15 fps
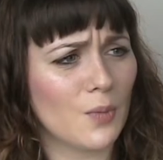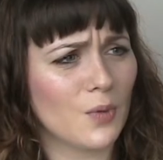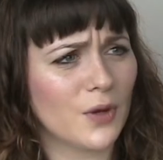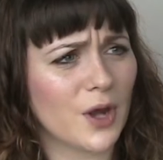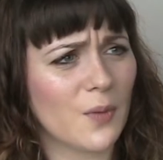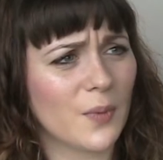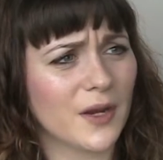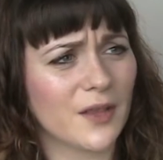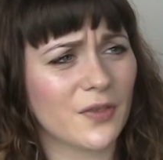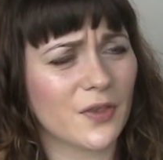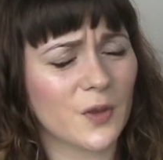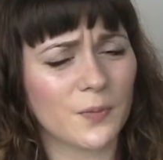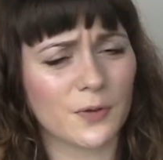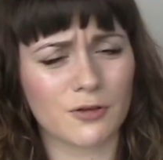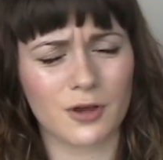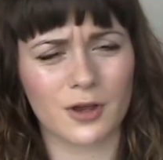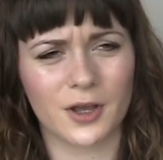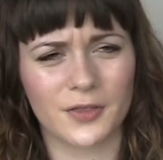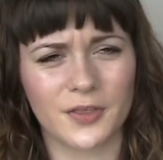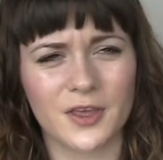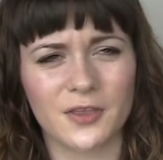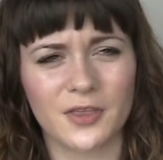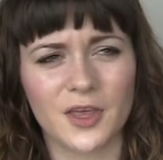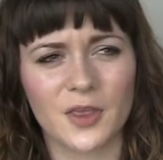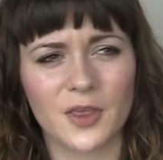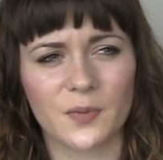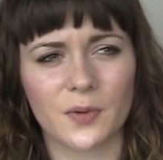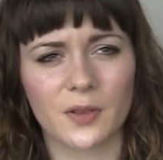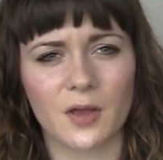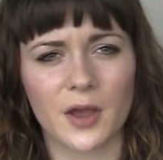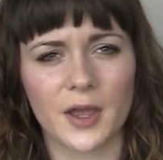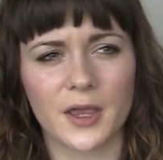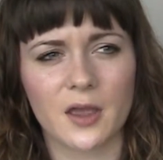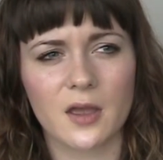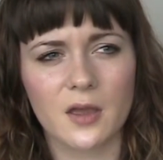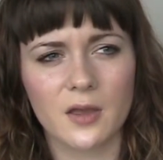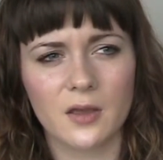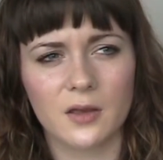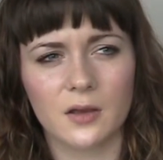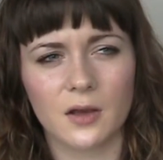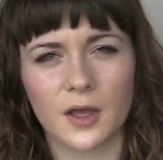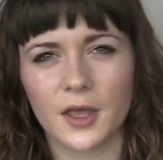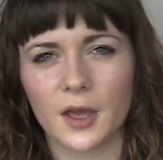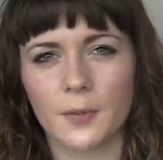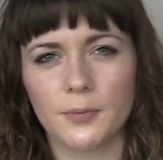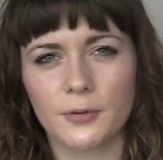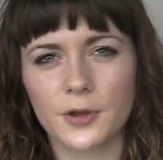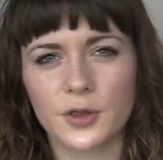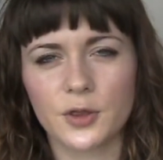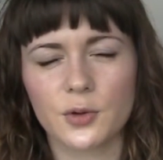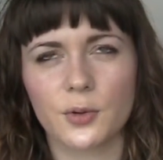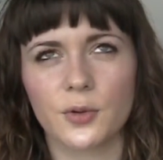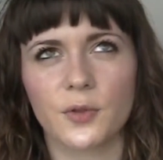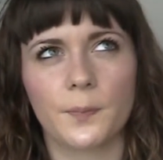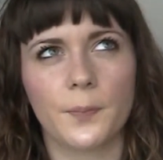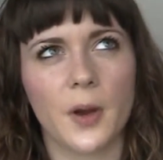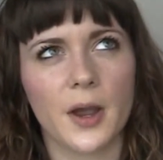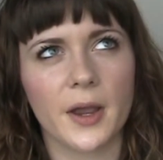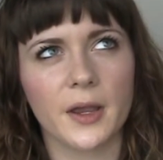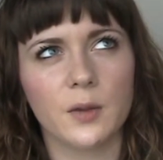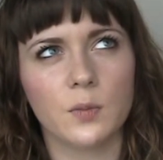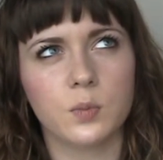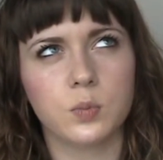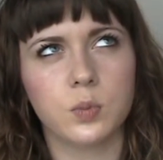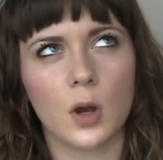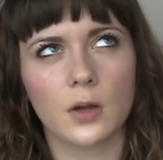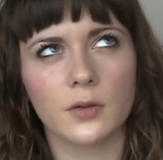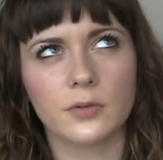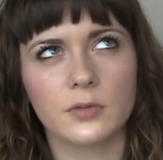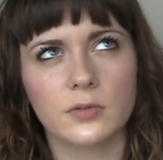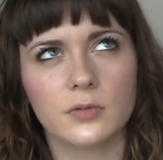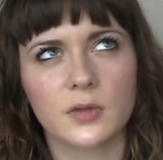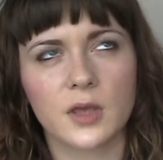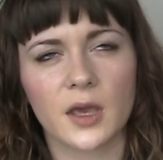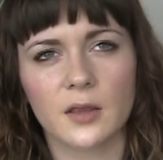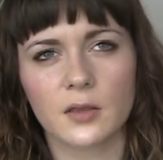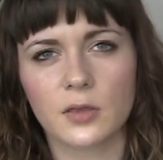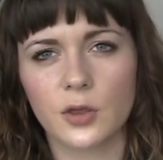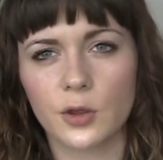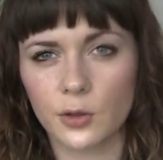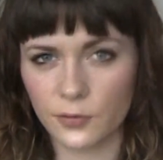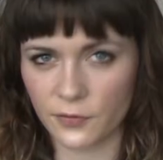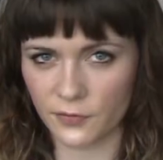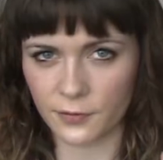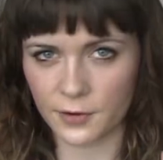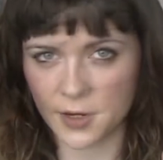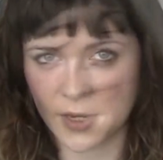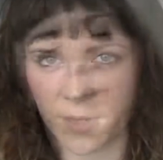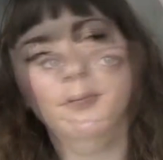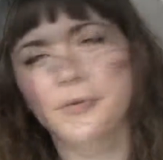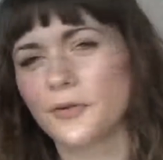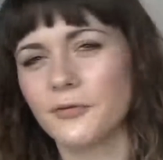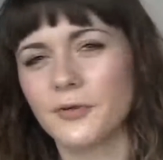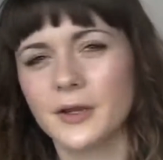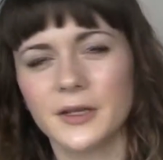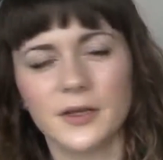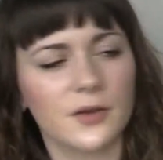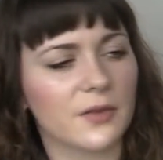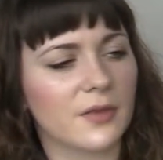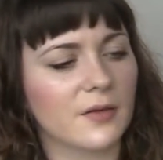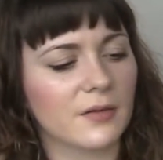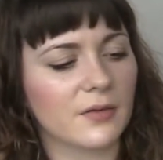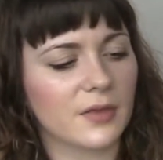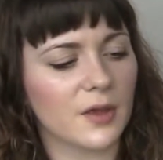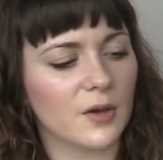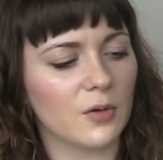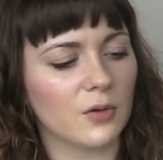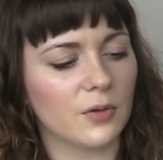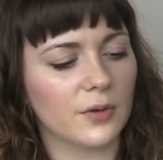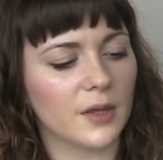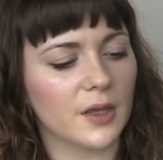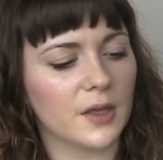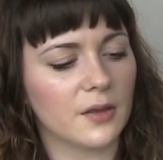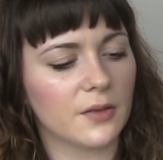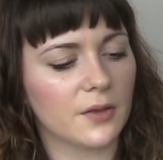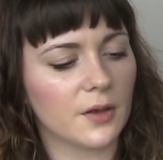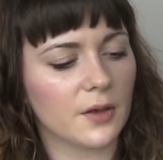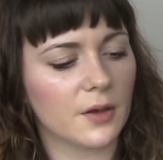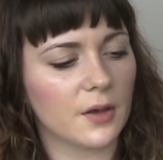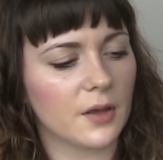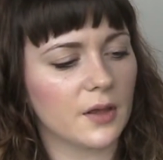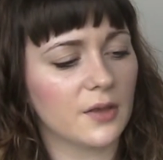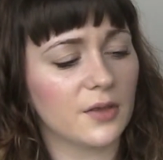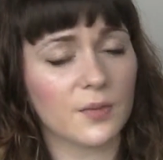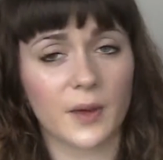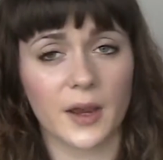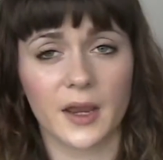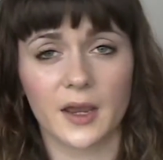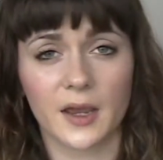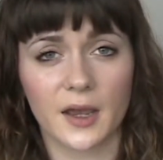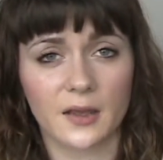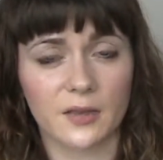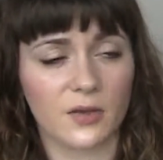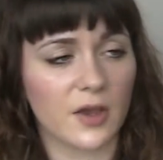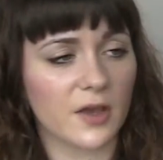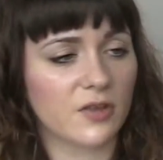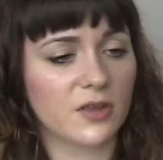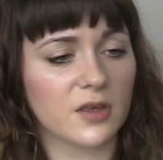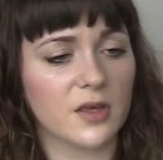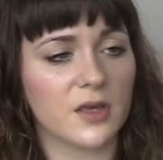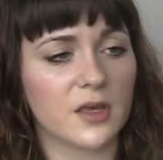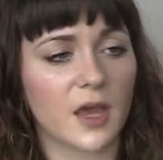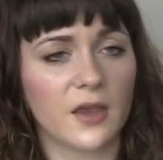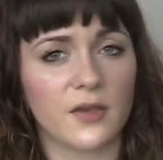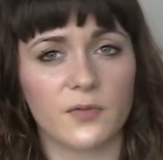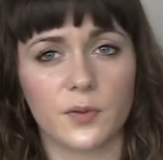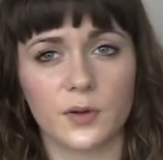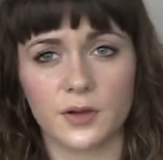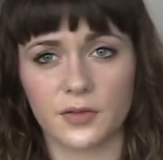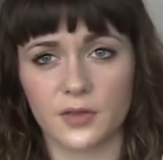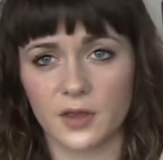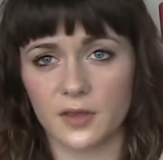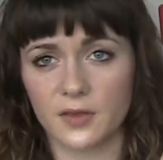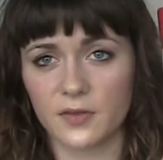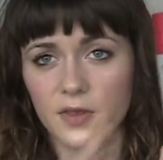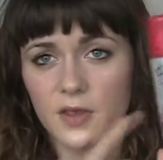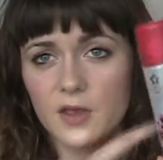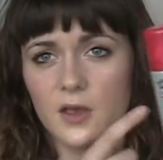when I went in Superdrug, I think these were like, I'm pretty sure it was buy one, get two free. It was a really good deal either way, and I actually gave one of these